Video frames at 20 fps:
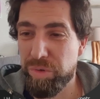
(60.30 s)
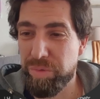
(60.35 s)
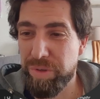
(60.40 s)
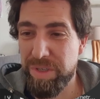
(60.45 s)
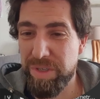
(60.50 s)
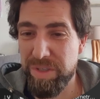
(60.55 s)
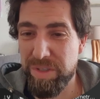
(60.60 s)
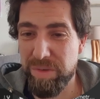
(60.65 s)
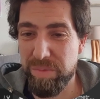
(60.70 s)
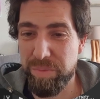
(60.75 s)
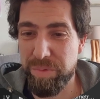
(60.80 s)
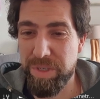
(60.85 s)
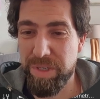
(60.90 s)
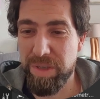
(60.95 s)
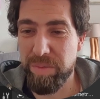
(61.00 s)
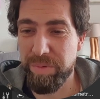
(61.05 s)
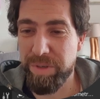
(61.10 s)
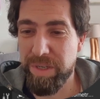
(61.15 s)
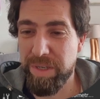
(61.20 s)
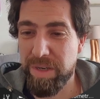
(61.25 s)
trees
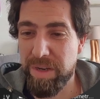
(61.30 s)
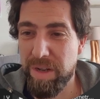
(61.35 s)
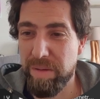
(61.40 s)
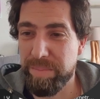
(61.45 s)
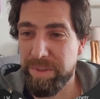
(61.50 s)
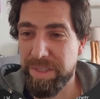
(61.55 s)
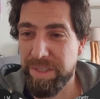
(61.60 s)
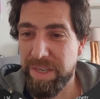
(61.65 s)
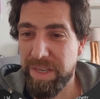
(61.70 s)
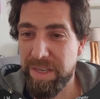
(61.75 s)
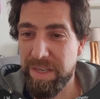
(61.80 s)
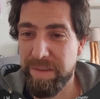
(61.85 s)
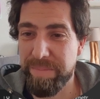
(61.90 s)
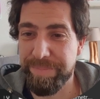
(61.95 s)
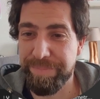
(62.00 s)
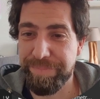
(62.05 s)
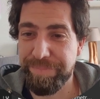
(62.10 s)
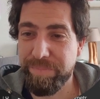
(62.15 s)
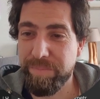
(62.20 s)
really really complicated